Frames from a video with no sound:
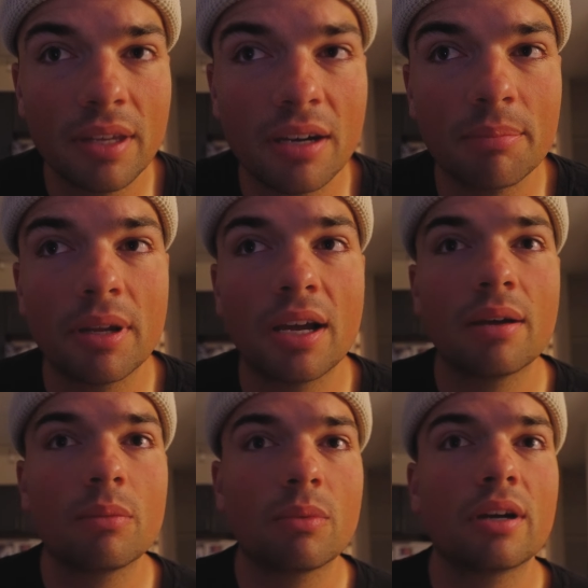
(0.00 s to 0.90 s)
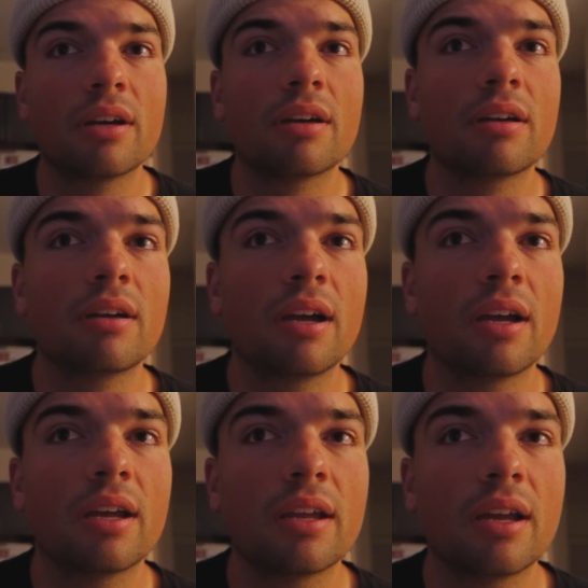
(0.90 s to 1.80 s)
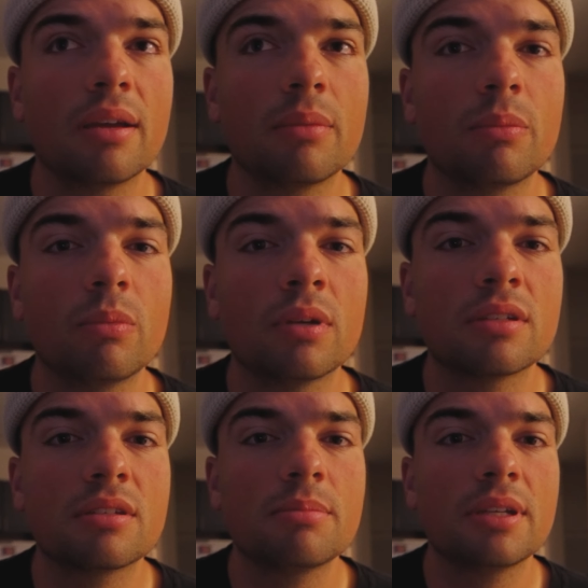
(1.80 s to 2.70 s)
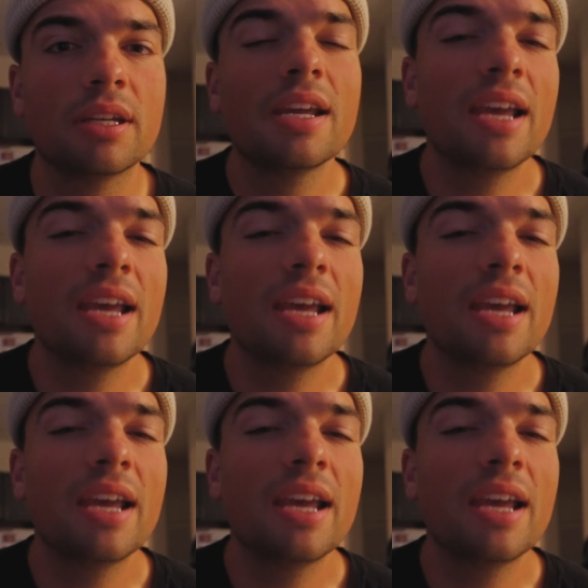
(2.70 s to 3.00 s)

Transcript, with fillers: that I'm not where I, I want to be.